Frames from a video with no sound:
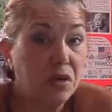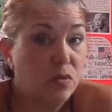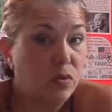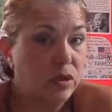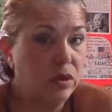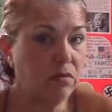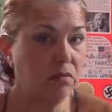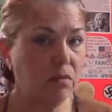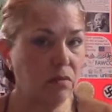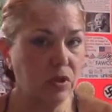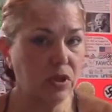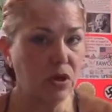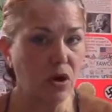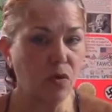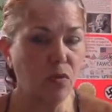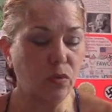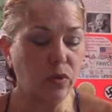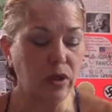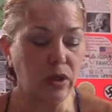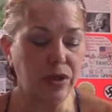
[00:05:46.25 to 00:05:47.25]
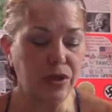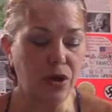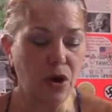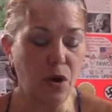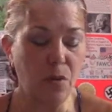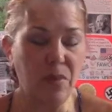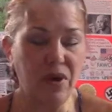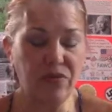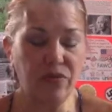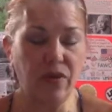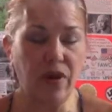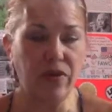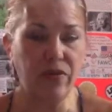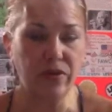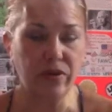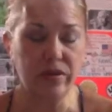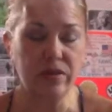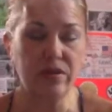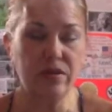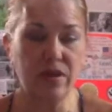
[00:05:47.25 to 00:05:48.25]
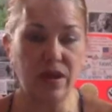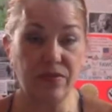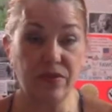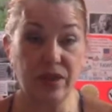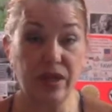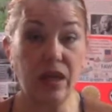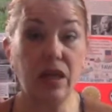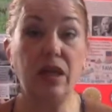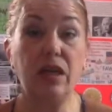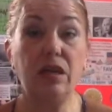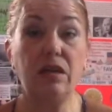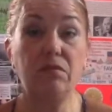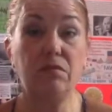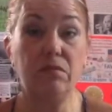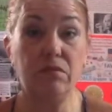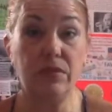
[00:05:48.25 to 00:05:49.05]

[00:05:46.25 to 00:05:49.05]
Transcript: We don't really know. My father had said that he